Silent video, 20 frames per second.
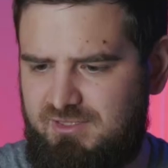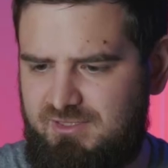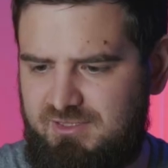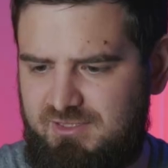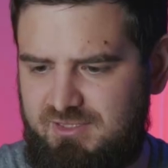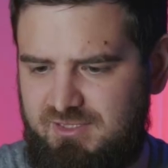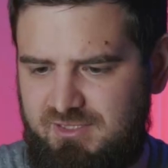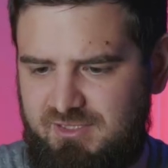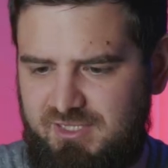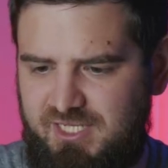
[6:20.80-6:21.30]

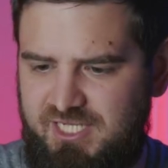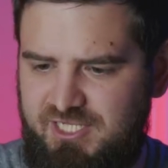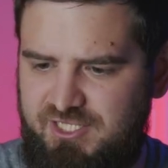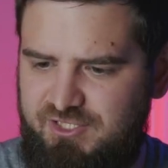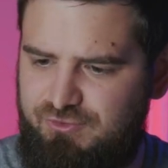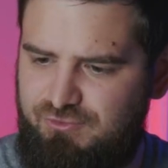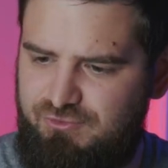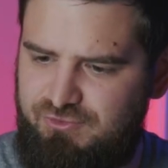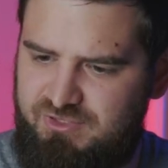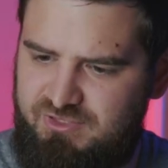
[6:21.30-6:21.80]
I
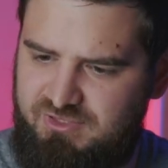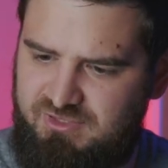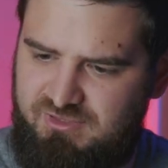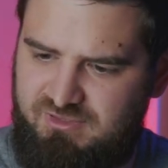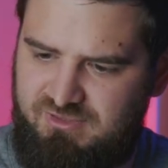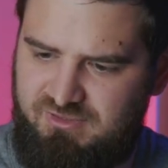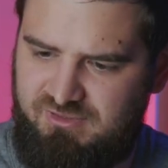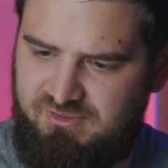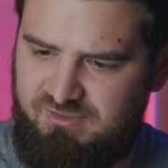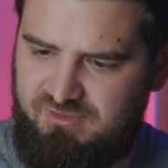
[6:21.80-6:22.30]

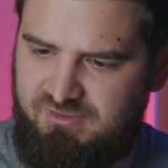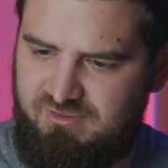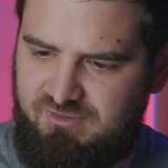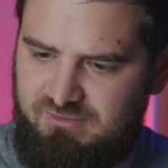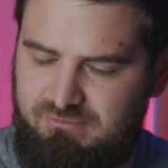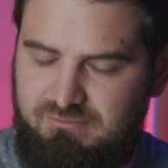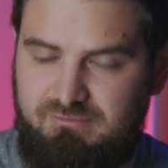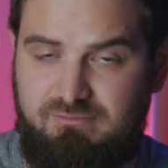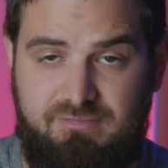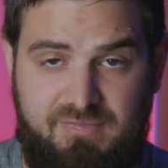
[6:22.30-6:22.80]
used
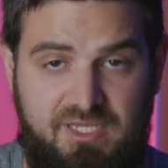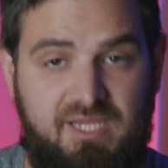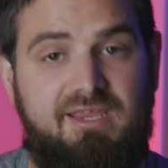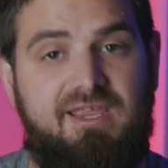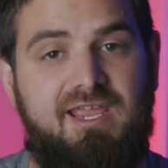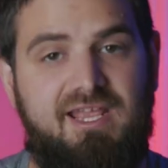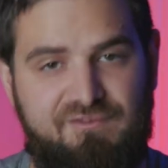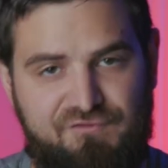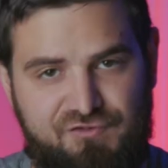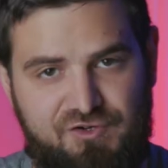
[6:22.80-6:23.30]

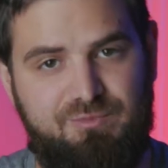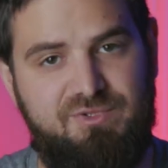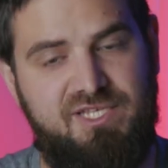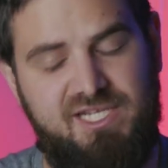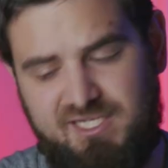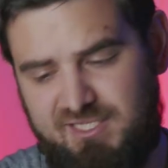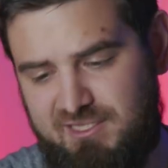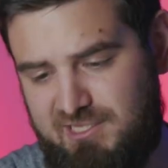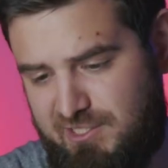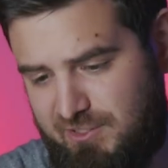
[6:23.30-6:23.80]
again from
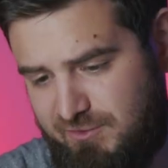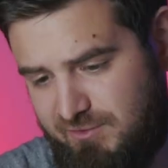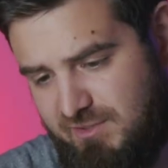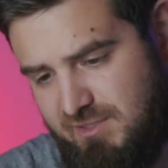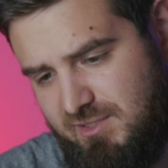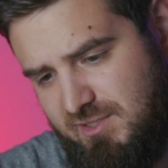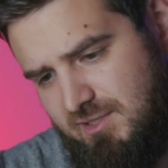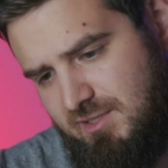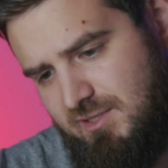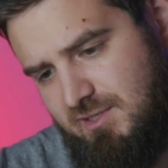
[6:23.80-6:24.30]
Decathlon,
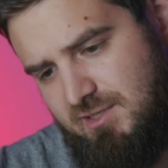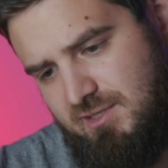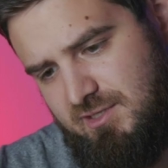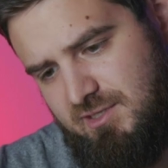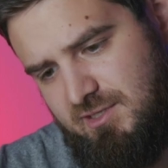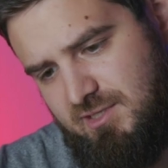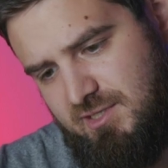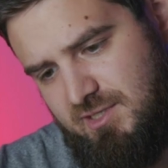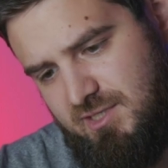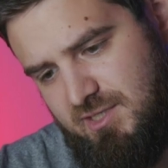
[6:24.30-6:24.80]

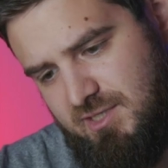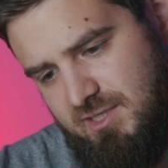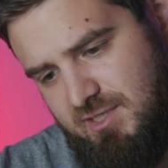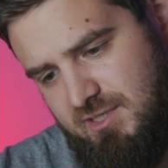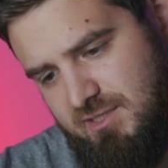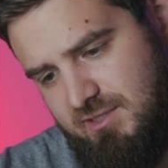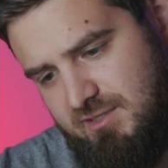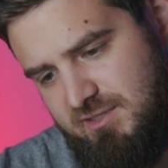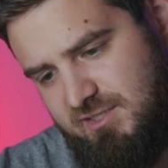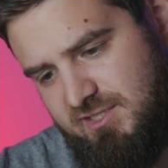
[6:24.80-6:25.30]

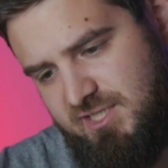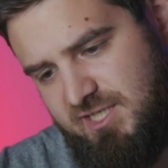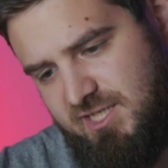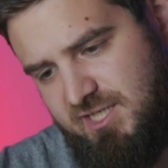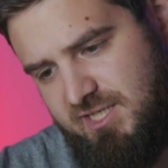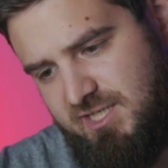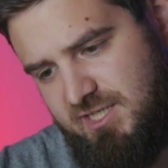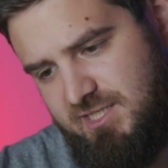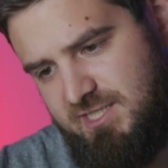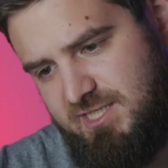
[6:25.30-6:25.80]
and
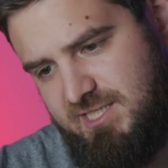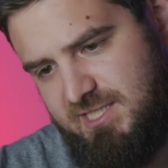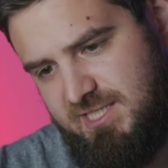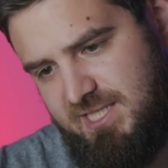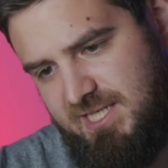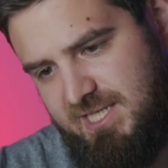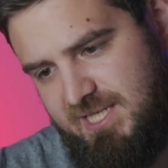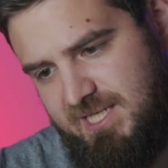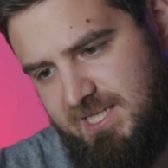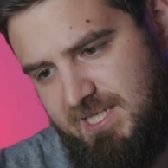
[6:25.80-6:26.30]
size
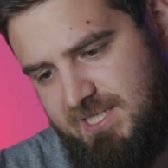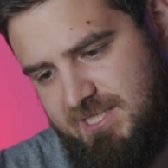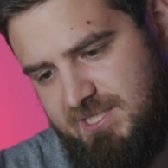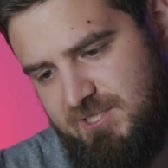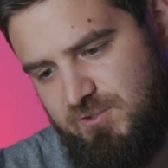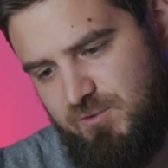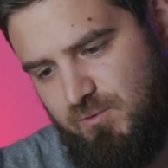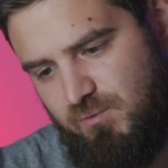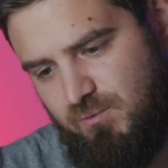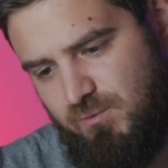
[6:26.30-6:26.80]

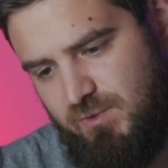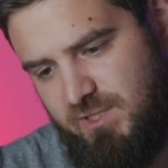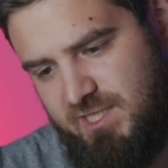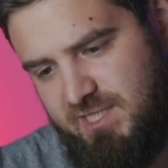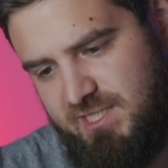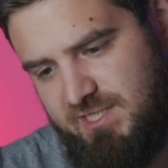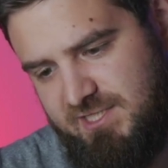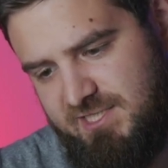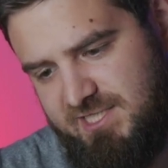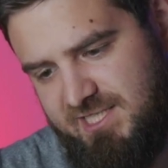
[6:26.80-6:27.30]
is
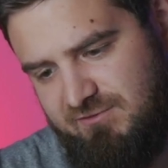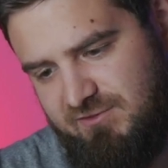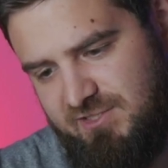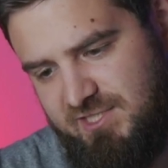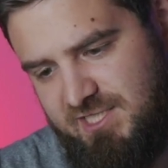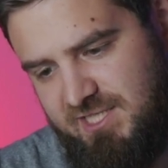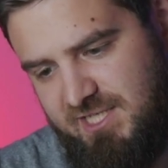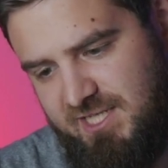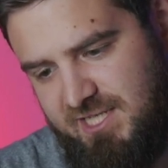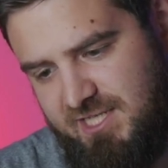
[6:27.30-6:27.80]

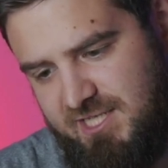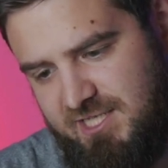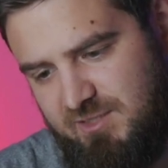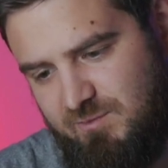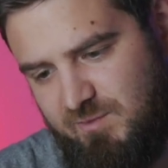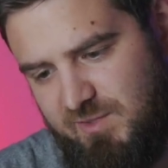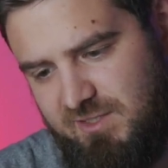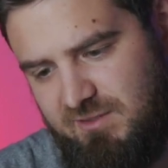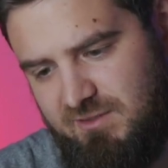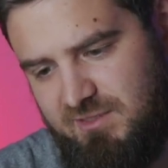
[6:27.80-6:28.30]
178
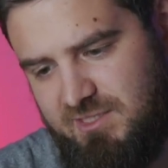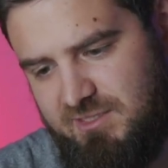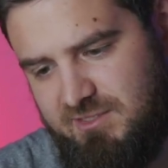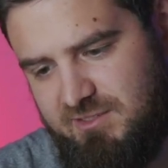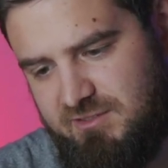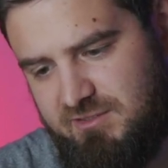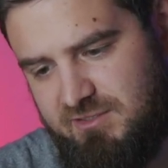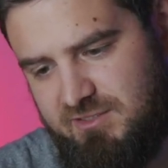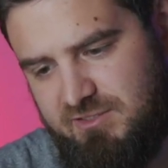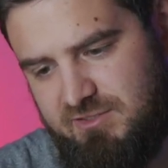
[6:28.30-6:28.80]

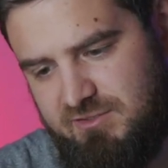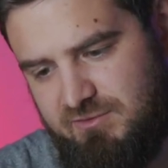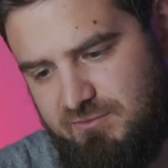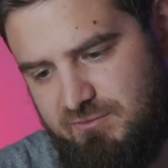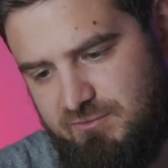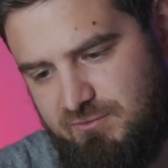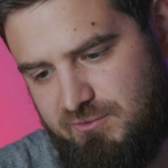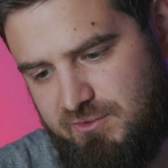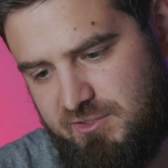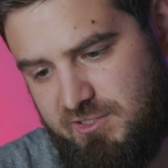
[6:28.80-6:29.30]
milliliters
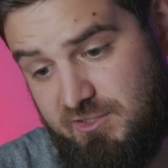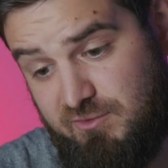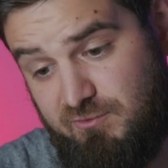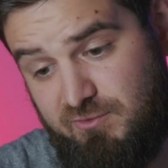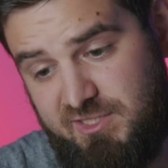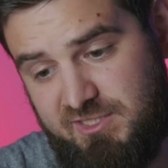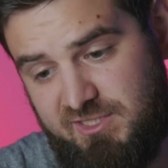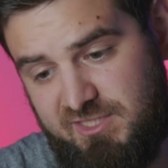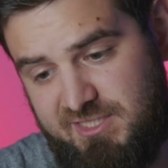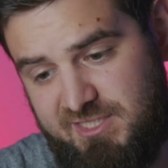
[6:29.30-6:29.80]
or
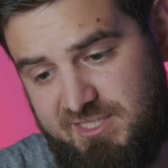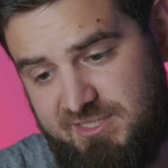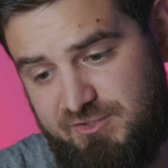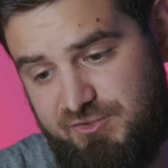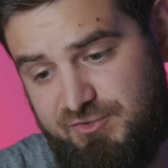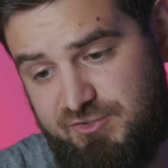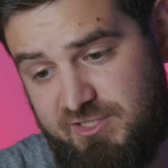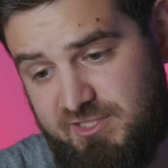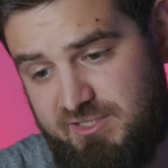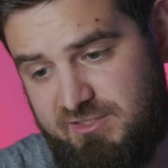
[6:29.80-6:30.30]

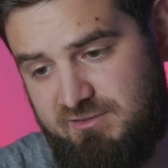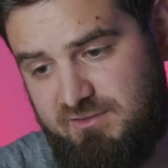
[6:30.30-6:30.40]
100